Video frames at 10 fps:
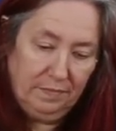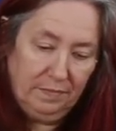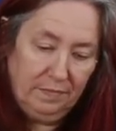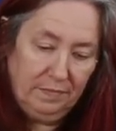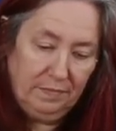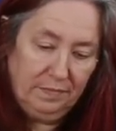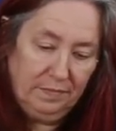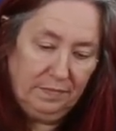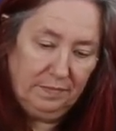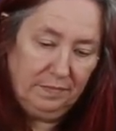
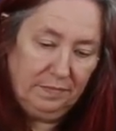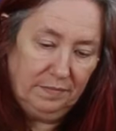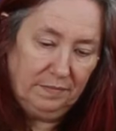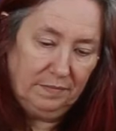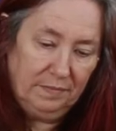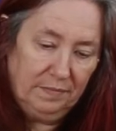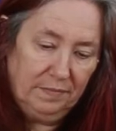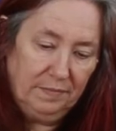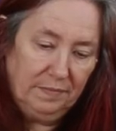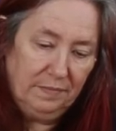
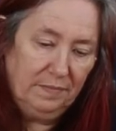(silent)